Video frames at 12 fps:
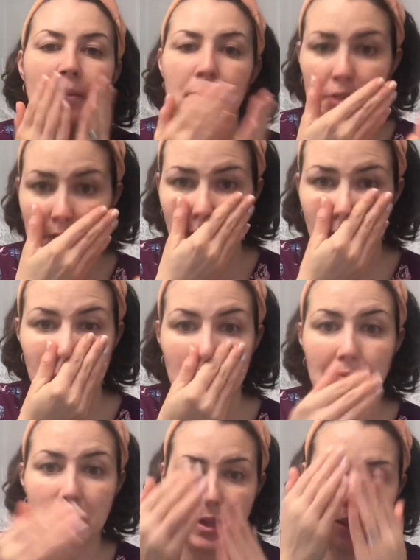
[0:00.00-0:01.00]
So
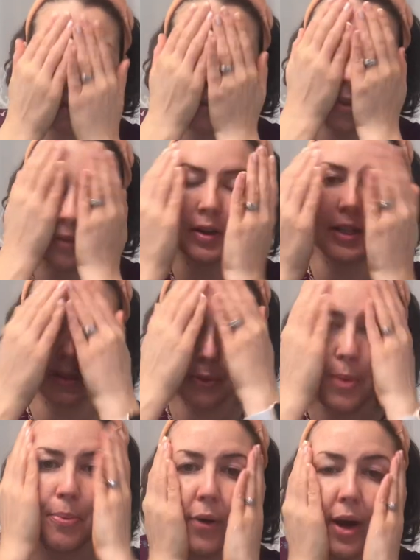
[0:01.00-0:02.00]
the reason
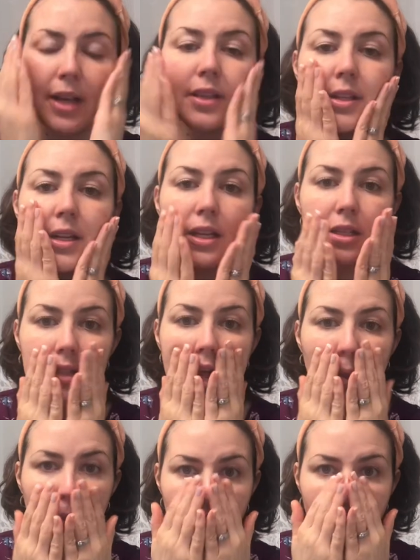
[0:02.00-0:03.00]
we press is
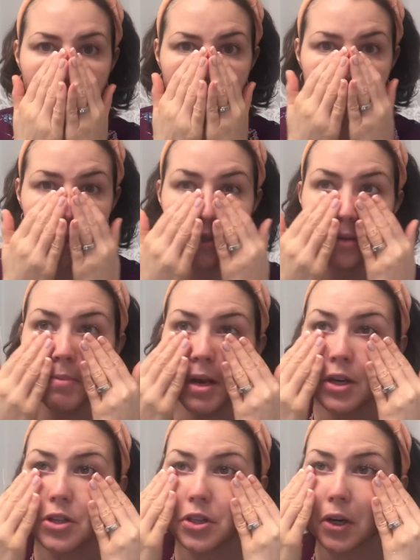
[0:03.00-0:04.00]
that we want to
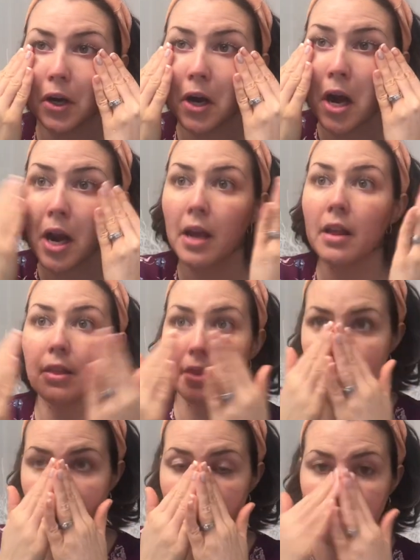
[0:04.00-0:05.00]
make sure
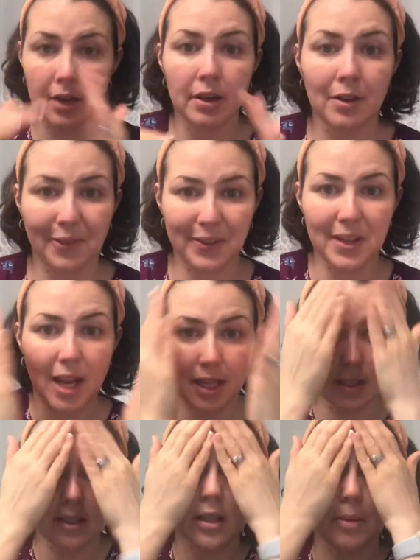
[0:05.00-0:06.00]
that it not only gets
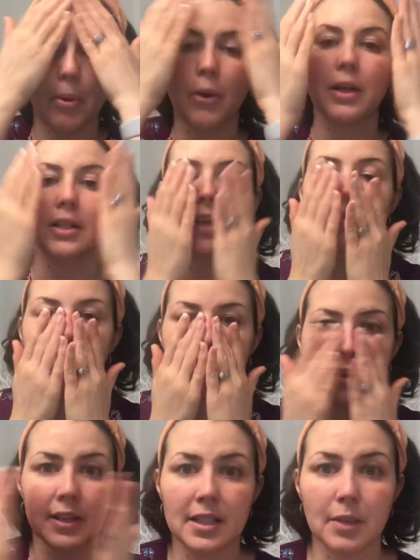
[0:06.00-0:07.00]
to the points of our
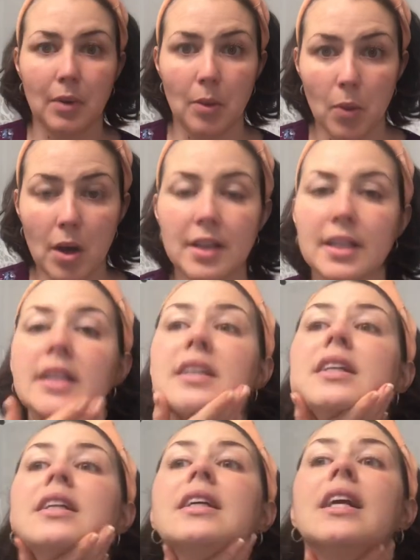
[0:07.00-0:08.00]
face that we want it,
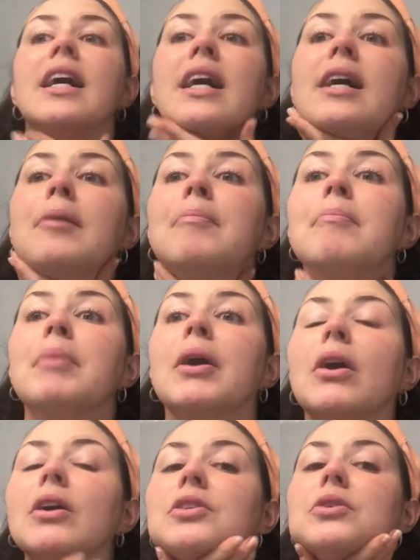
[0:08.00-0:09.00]
but
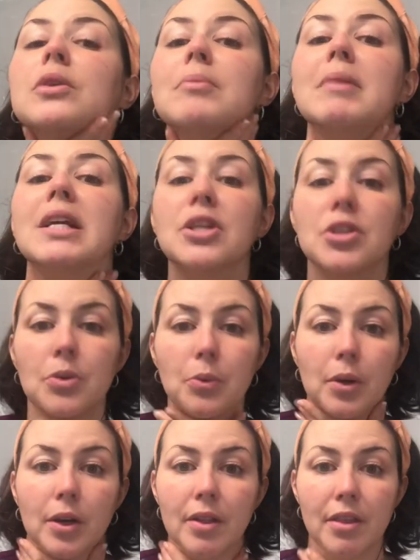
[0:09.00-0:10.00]
also to make
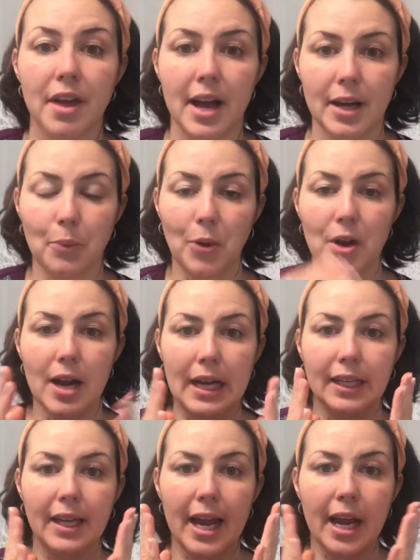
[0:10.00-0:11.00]
sure that we're
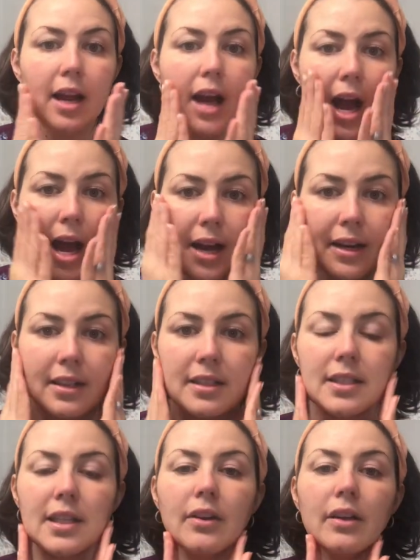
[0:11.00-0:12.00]
not like
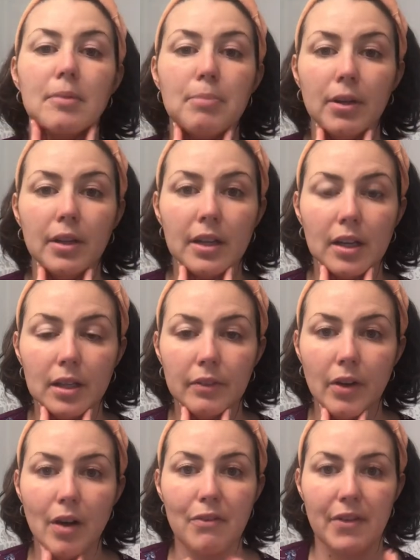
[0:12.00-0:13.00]
unnecessarily pulling all over
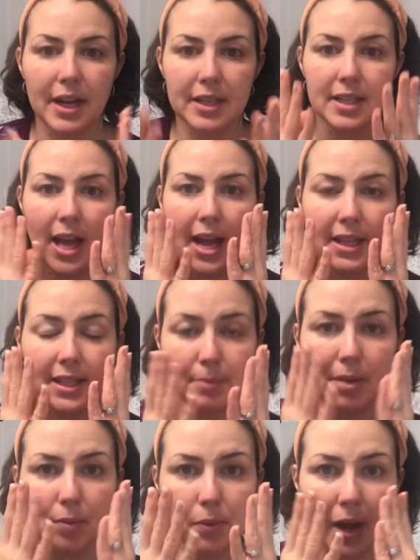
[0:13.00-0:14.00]
our face. And
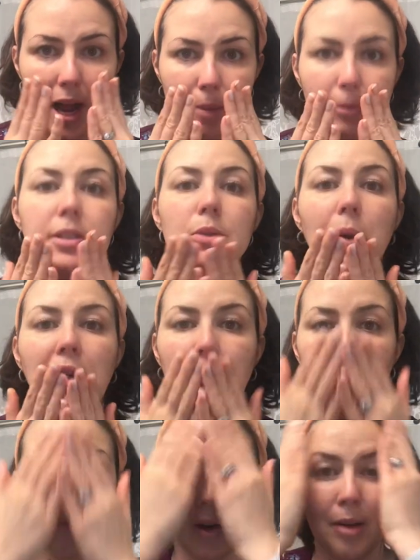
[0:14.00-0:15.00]
sometimes what happens when you
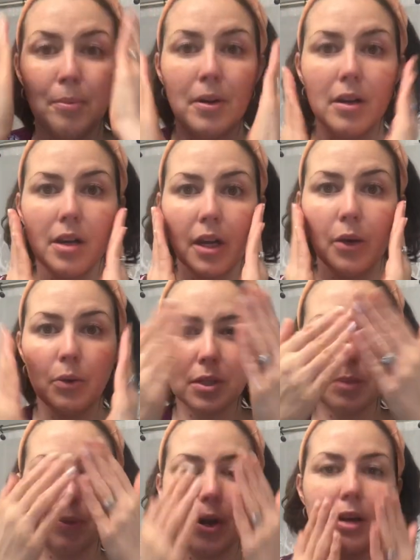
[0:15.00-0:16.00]
rub, you
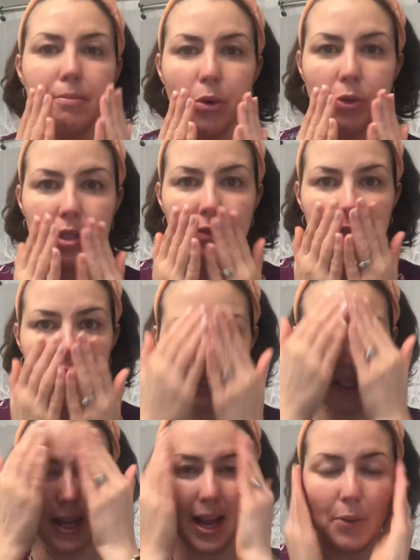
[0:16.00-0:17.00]
spread most of it to
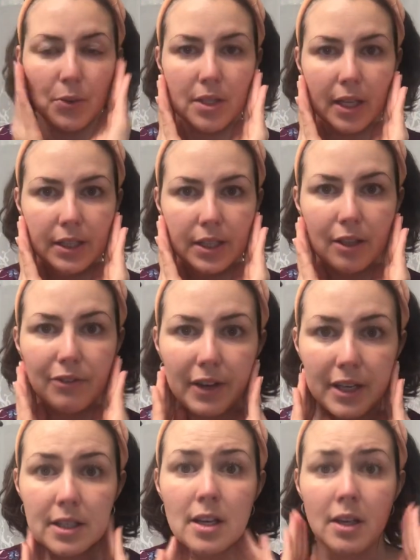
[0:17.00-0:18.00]
the outsides of your
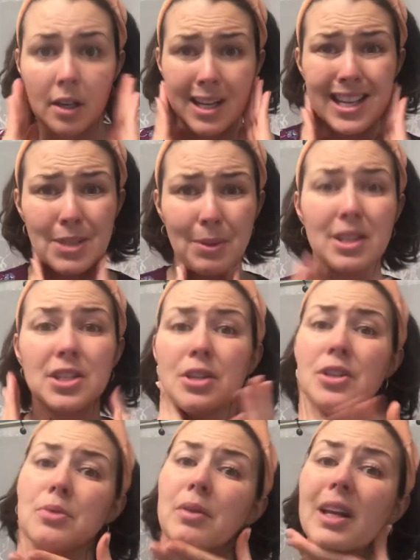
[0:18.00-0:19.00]
face. So this, you
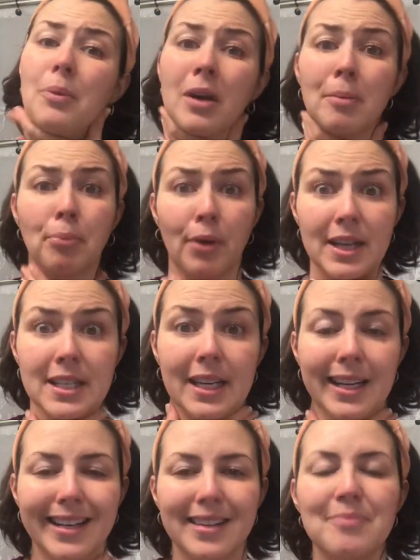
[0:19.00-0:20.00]
just really want to press it
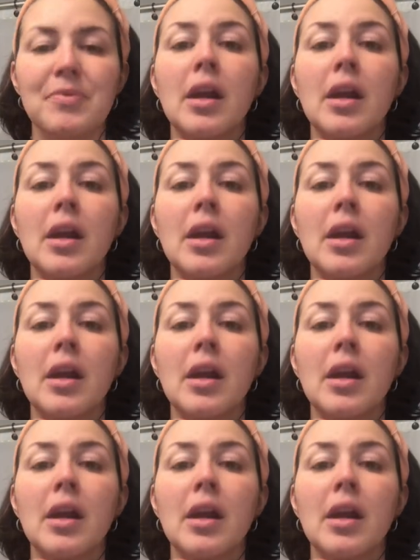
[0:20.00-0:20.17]
in.